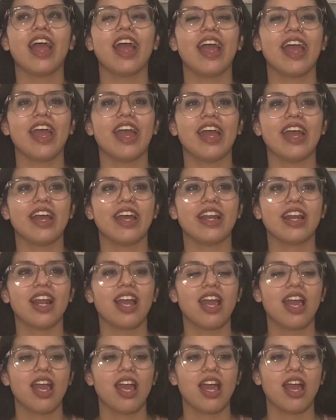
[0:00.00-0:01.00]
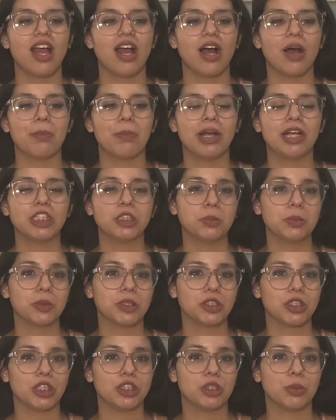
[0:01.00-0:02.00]
And my husband was
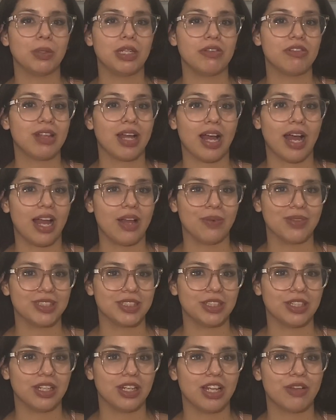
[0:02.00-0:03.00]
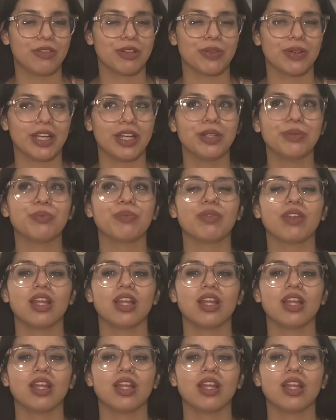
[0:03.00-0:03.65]
trying to believe that I wasn't in labor, right?